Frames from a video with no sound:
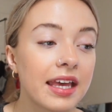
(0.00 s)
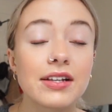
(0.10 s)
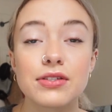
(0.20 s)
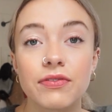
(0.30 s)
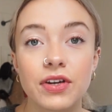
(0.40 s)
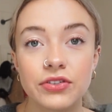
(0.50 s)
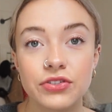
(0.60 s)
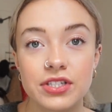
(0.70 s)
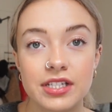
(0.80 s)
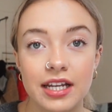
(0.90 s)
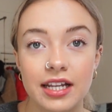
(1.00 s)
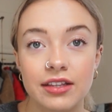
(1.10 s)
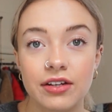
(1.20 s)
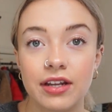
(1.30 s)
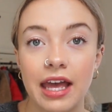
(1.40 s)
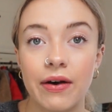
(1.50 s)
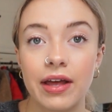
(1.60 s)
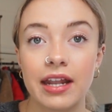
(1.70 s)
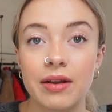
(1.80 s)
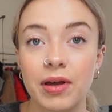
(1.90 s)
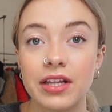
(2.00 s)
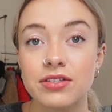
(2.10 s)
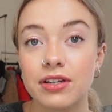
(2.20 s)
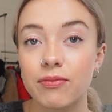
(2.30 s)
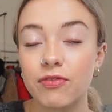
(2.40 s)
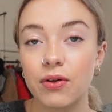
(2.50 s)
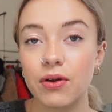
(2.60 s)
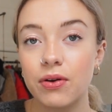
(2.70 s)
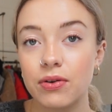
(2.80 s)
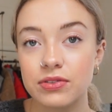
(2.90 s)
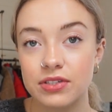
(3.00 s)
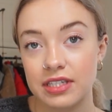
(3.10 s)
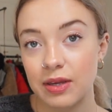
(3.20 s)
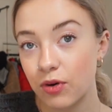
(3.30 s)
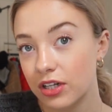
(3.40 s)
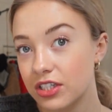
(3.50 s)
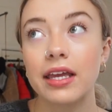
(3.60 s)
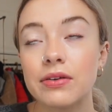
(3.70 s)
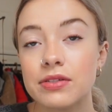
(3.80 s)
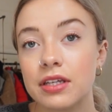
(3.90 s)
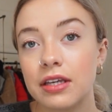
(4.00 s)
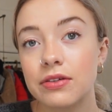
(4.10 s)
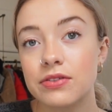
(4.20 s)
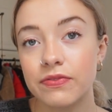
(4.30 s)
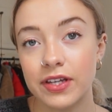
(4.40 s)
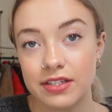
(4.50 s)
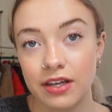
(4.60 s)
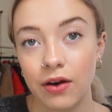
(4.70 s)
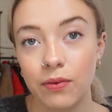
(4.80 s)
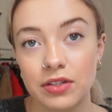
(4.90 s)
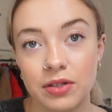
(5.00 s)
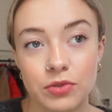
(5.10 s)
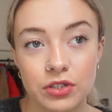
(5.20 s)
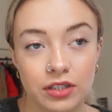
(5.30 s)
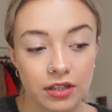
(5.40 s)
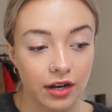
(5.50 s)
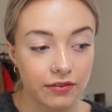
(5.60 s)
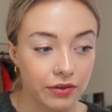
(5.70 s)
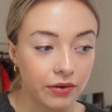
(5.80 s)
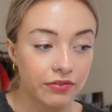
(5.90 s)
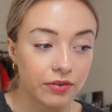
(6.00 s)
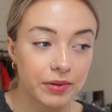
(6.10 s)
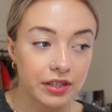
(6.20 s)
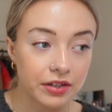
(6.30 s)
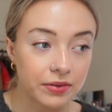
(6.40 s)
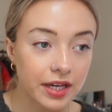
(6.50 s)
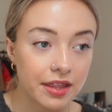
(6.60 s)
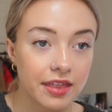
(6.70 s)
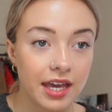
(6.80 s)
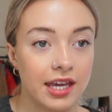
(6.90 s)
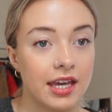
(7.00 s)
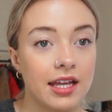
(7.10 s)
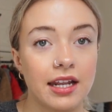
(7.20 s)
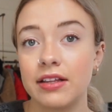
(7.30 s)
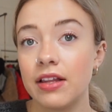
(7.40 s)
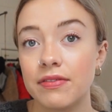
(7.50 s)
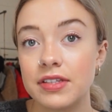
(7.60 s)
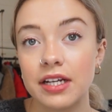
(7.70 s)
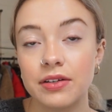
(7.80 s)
Yeah, so if you're interested in learning how I edit my Instagram photos, just keep watching. I used to use VSCO, which I'm sure a lot of you are familiar with, and I loved it.